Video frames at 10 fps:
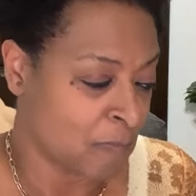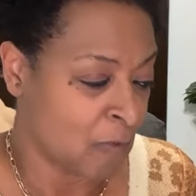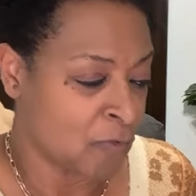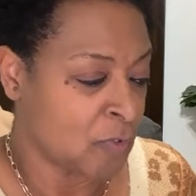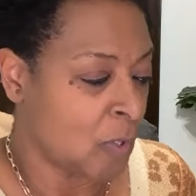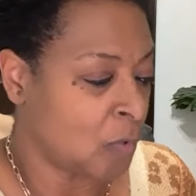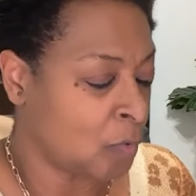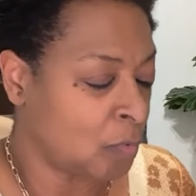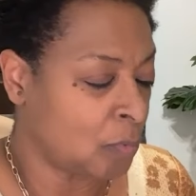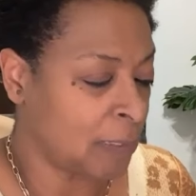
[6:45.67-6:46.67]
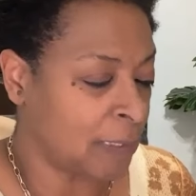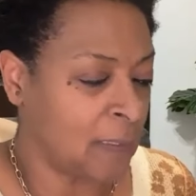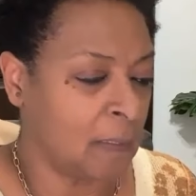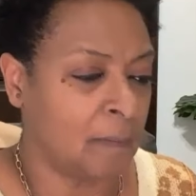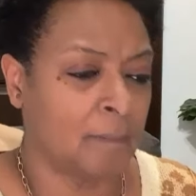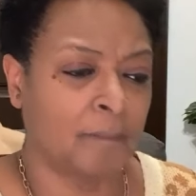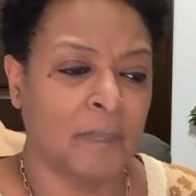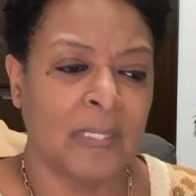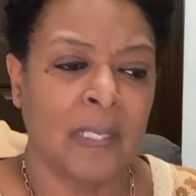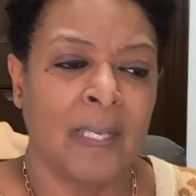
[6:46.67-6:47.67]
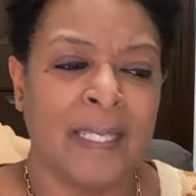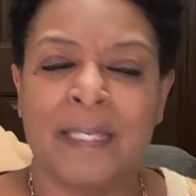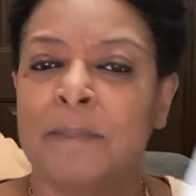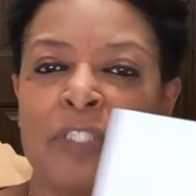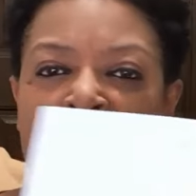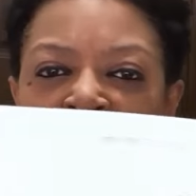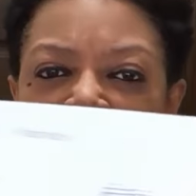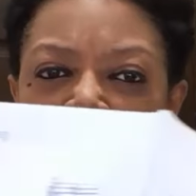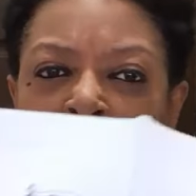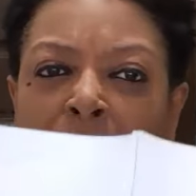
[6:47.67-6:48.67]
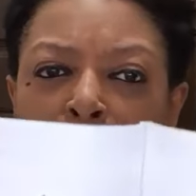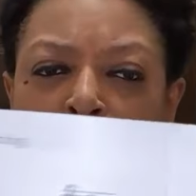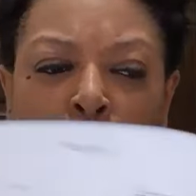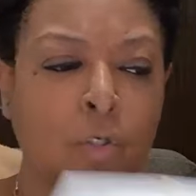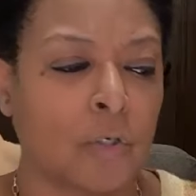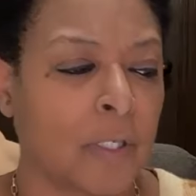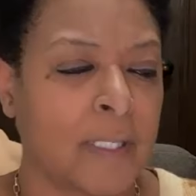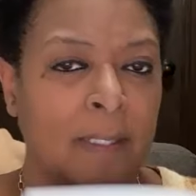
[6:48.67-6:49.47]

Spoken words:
There's no images to color.